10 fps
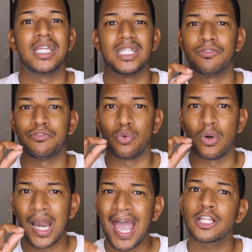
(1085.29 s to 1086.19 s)
If you
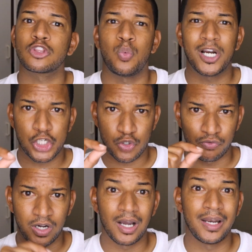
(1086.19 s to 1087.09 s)
liked what you've
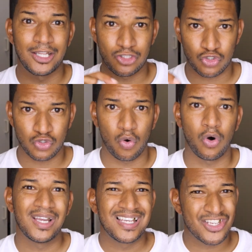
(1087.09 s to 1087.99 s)
heard and saw,
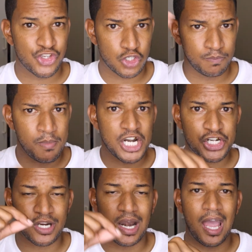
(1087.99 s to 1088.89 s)

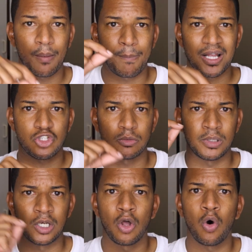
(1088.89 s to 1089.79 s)
smash the like button
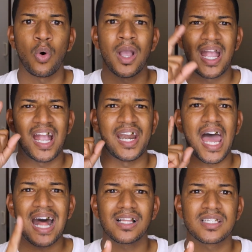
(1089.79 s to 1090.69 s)
below, and
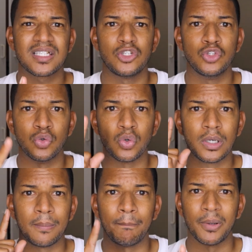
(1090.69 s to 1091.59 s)
I'll see you
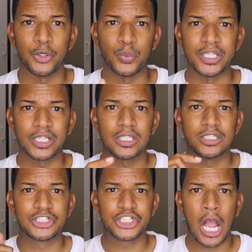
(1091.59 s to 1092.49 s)
midweek.
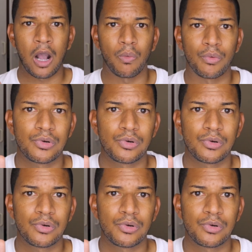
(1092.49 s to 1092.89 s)
Ciao.